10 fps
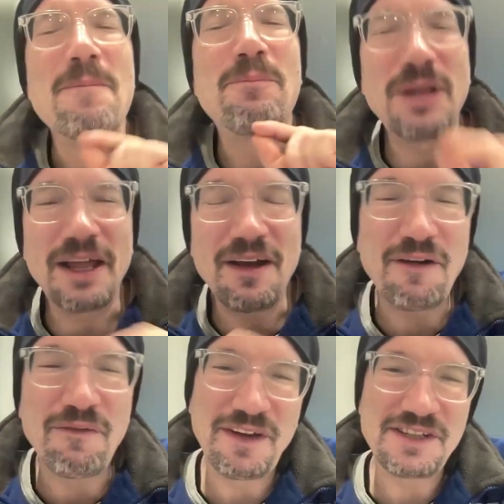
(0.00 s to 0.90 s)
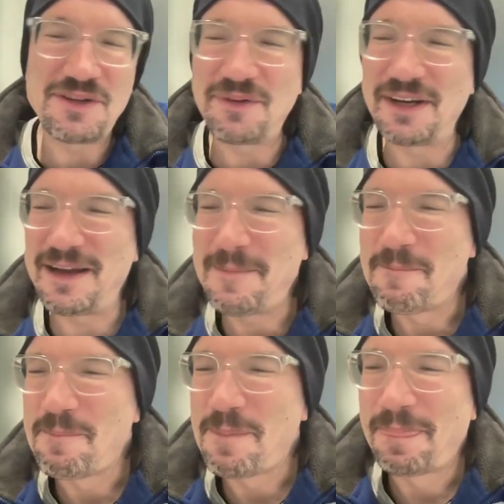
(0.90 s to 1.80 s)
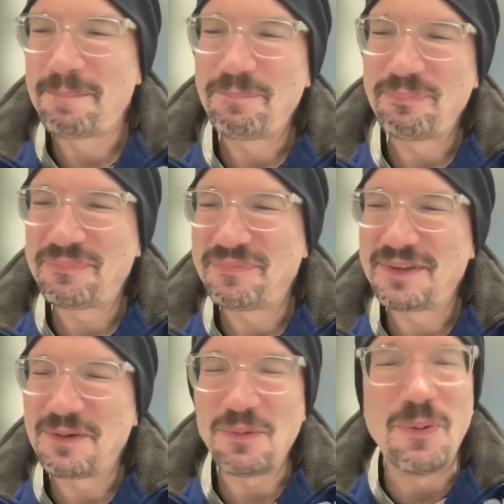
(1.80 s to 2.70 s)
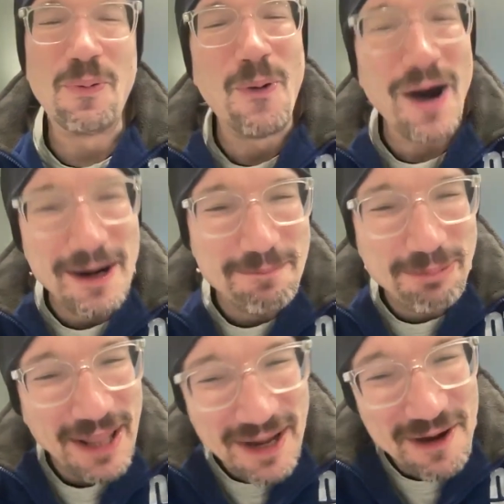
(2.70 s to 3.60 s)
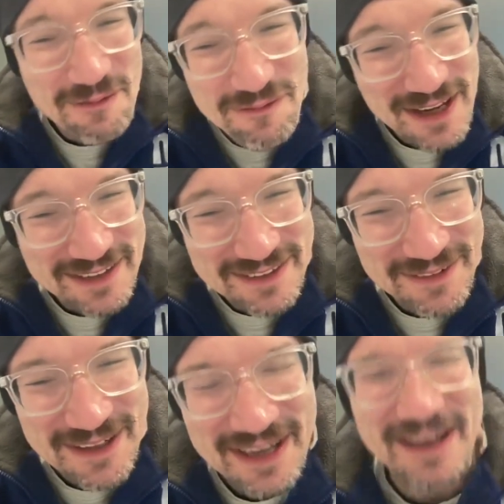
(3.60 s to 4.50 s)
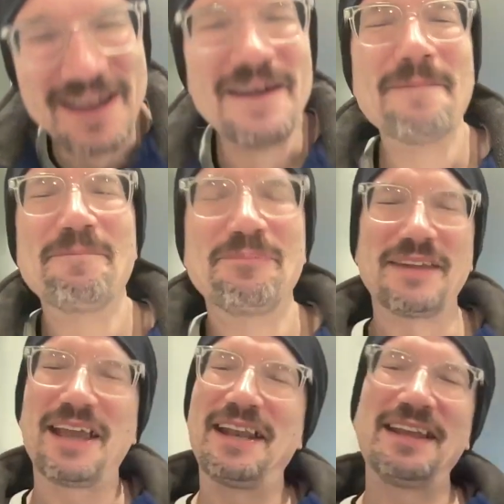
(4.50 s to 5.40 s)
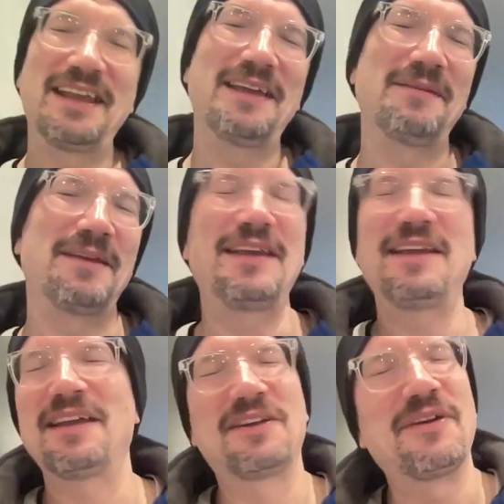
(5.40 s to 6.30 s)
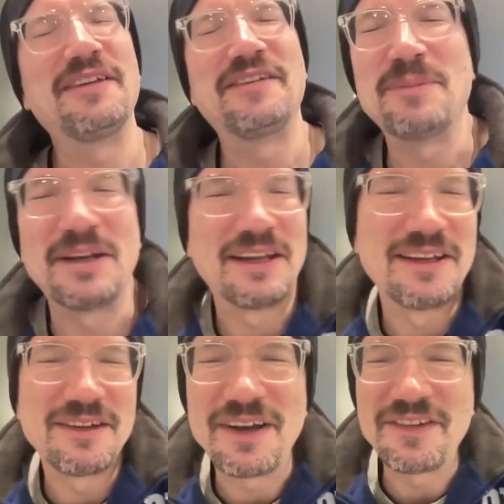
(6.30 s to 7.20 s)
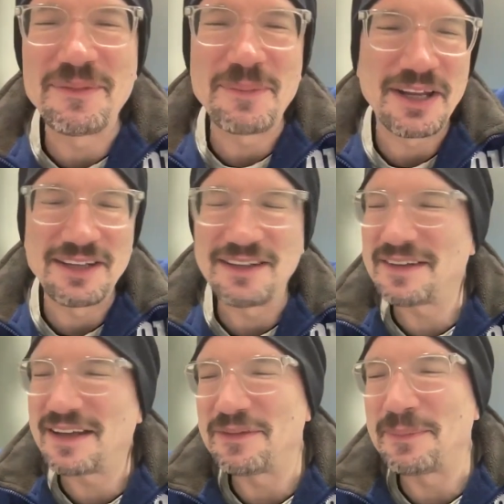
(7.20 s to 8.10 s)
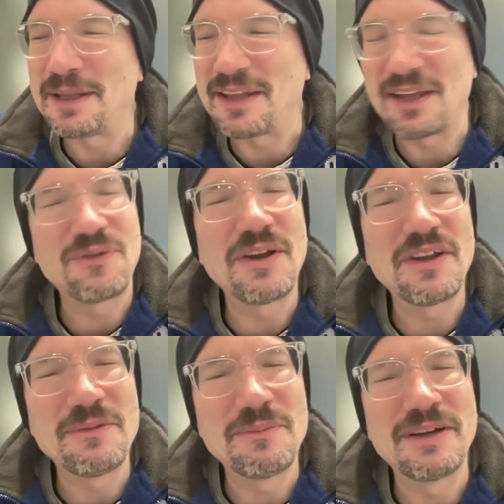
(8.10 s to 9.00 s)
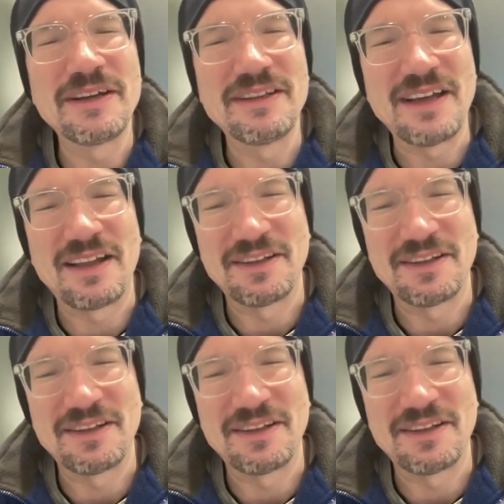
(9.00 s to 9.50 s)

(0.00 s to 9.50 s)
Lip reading: playoff victory. One playoff victory. And he getting crazy money. Crazy money. This guy's made like $300 million